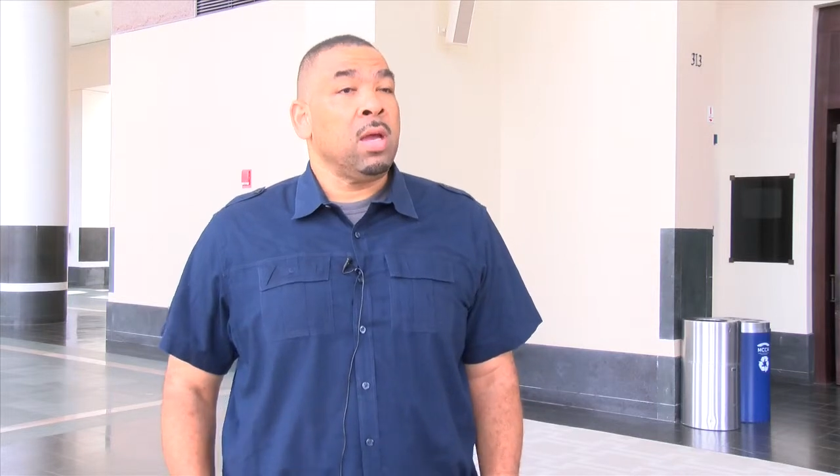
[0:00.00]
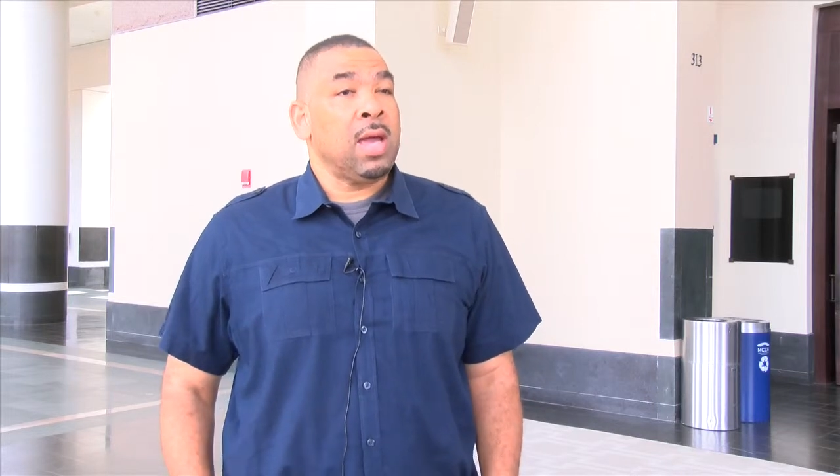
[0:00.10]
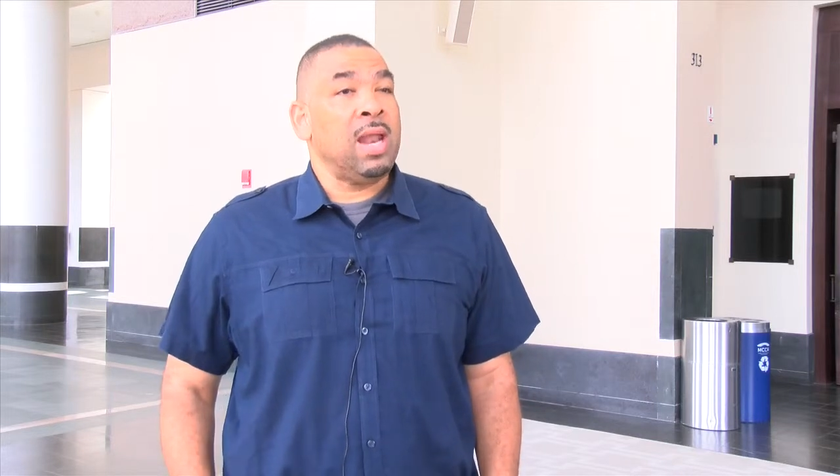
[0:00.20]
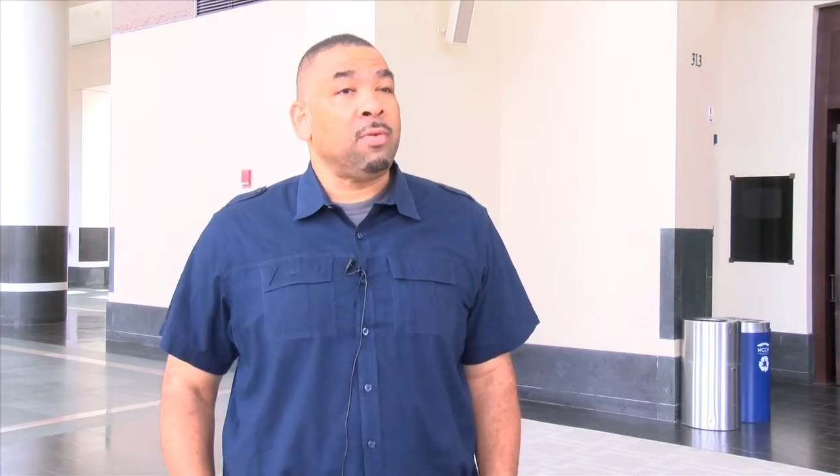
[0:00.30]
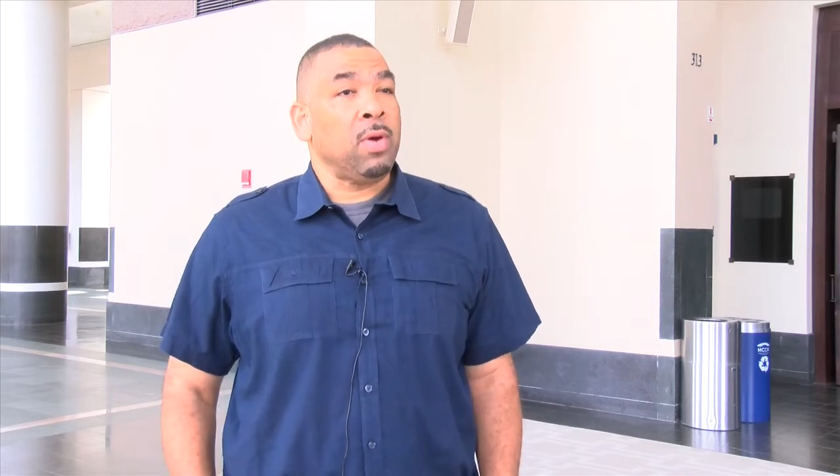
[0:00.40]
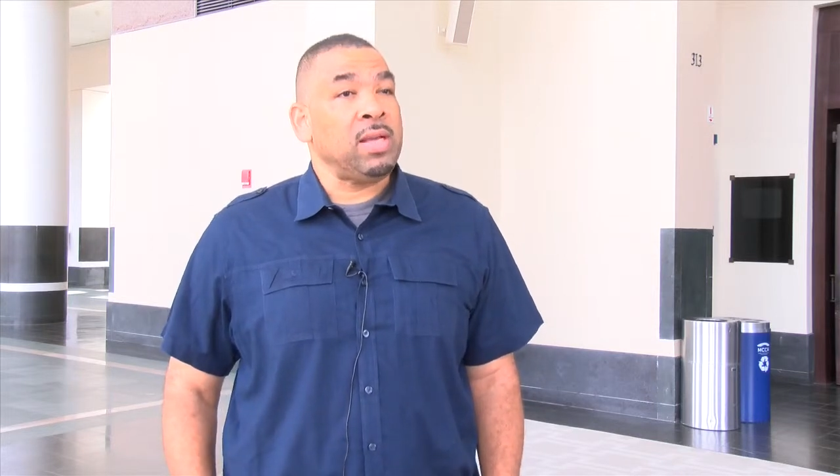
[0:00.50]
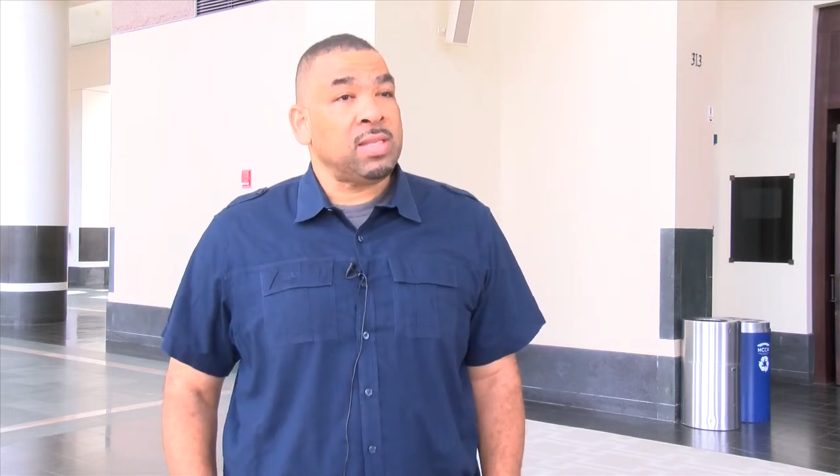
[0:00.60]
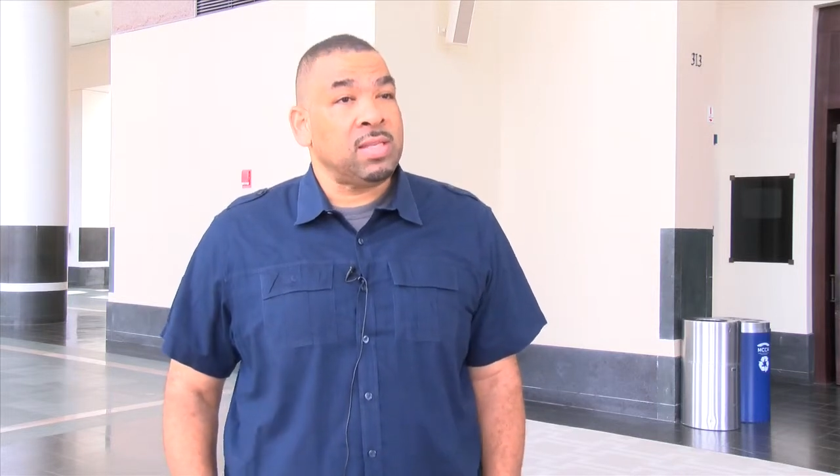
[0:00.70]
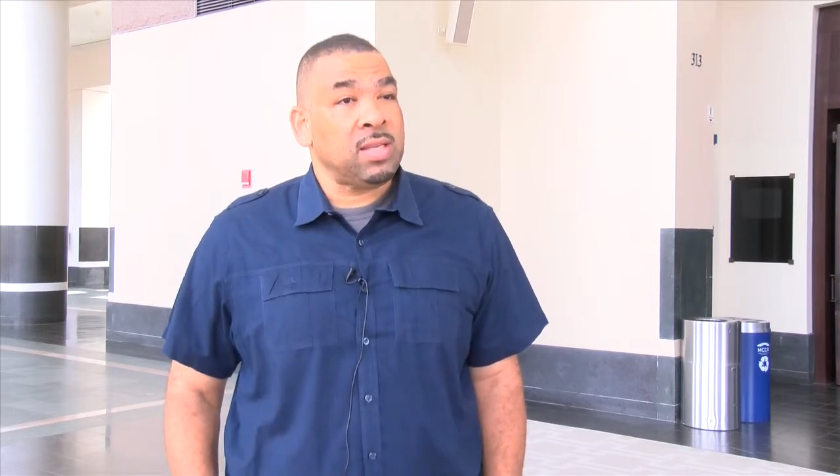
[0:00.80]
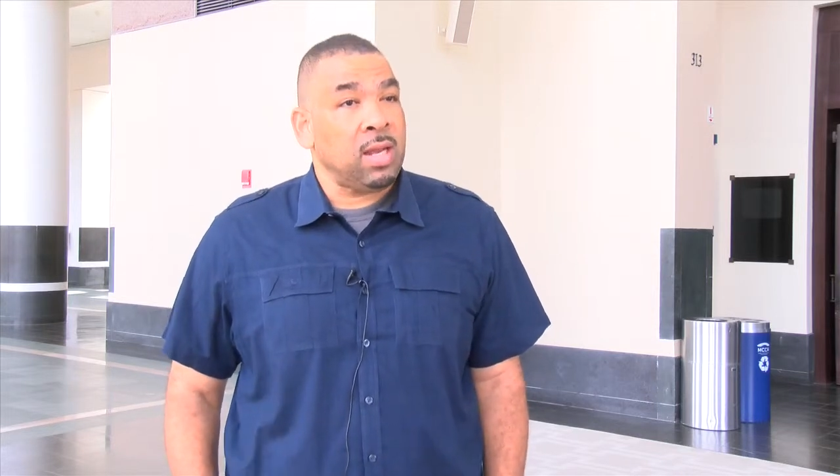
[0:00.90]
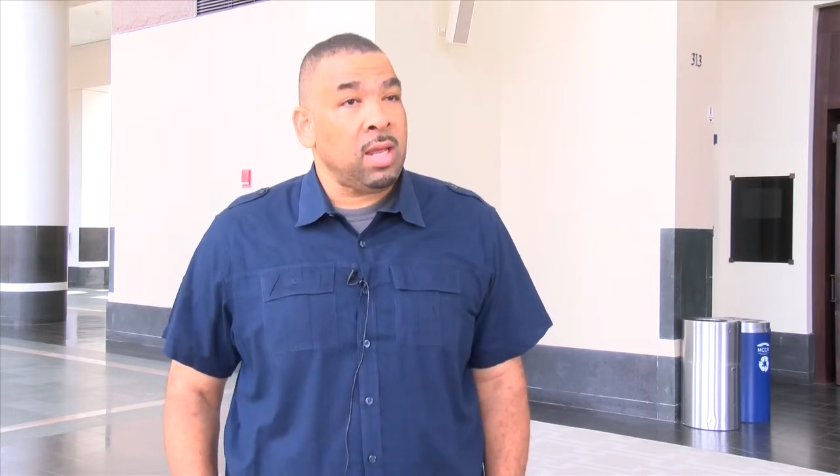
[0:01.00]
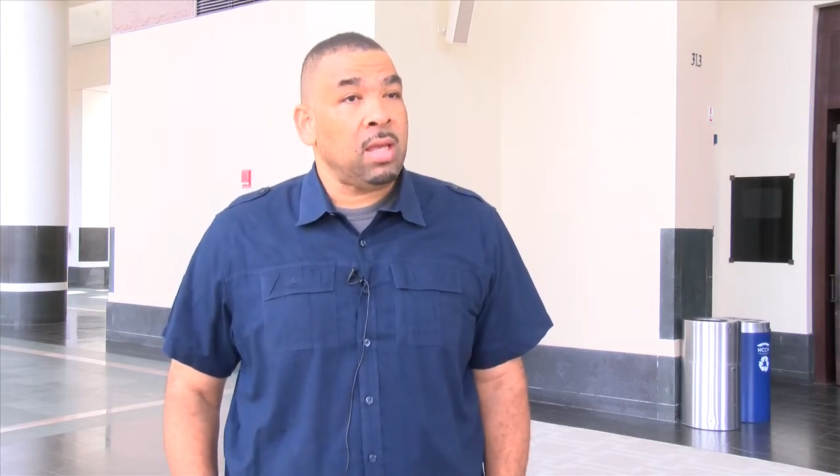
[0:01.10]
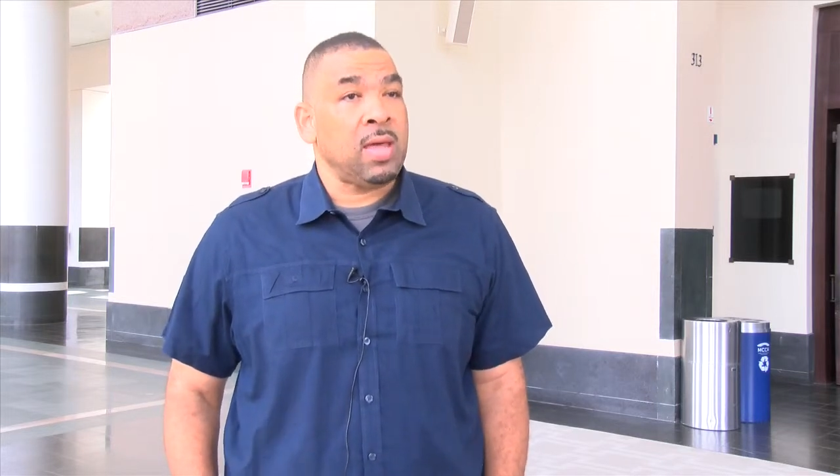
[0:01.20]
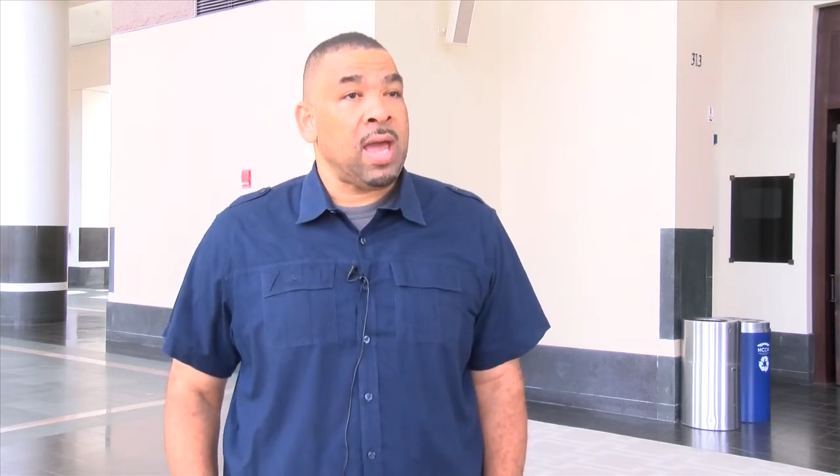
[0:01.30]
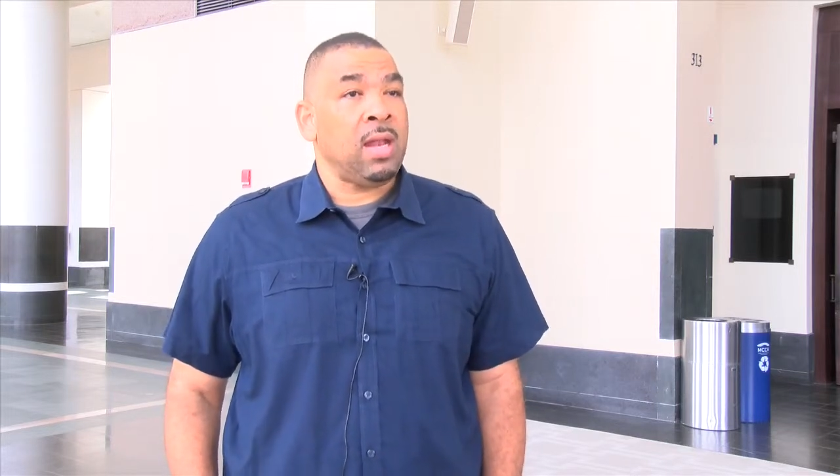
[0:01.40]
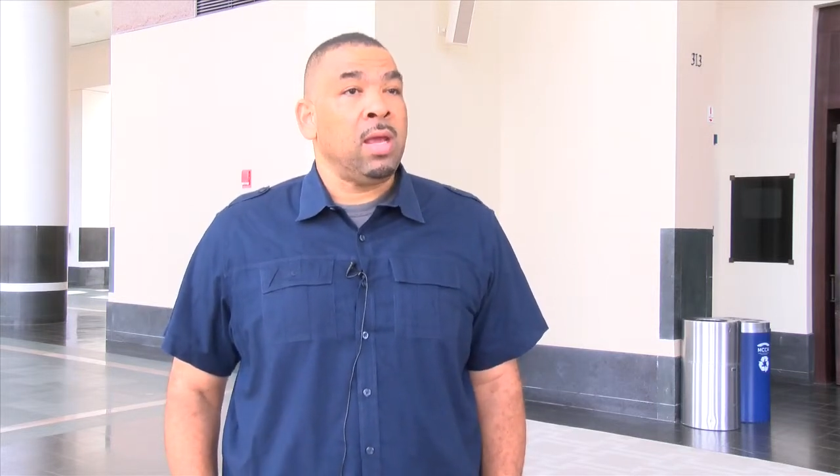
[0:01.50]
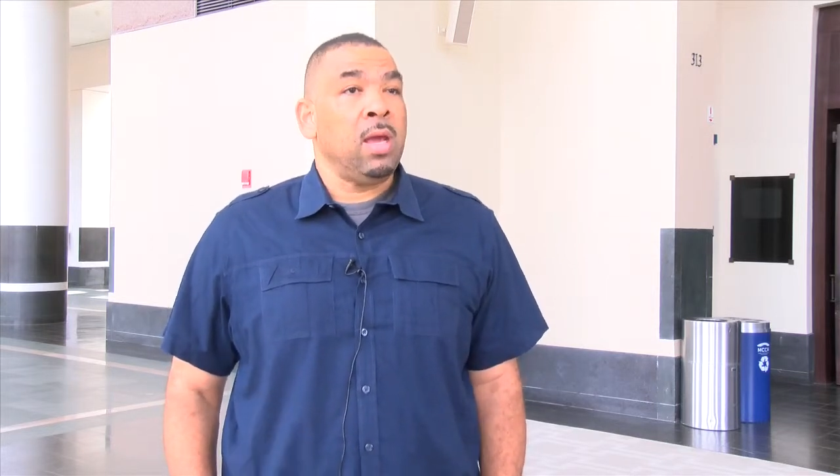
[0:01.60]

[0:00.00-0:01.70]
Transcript: kind of a racist city, that,